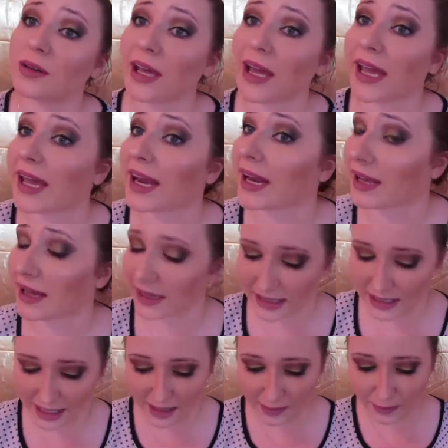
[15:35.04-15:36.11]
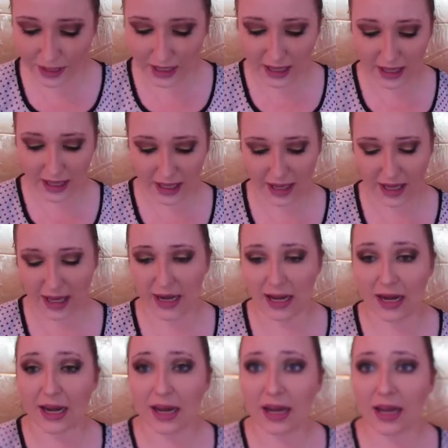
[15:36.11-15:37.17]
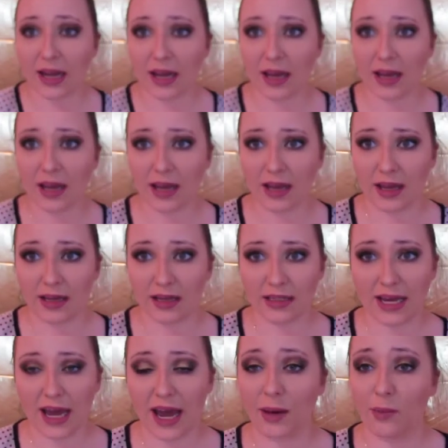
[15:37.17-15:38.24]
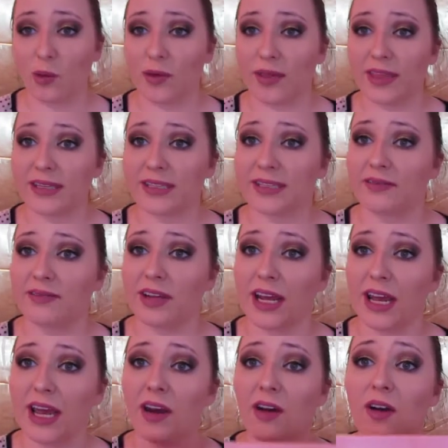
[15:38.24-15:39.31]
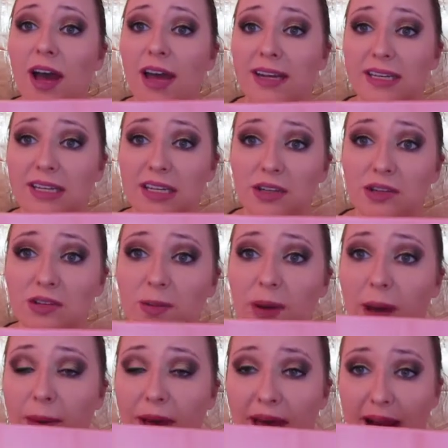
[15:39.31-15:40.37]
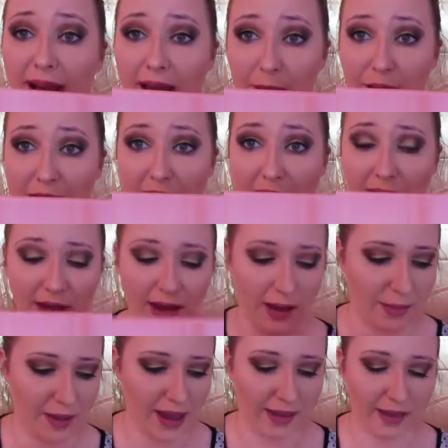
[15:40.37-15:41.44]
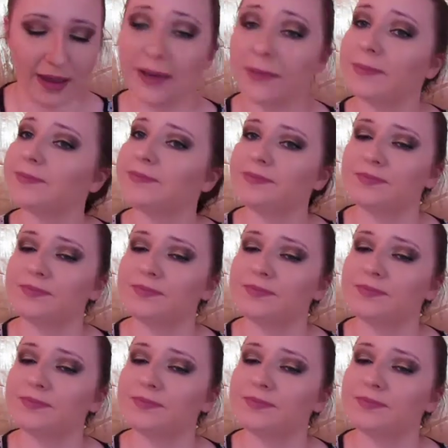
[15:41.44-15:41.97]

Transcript: And keeping in time with this video, I did use my Bad Habit Highlight Palette.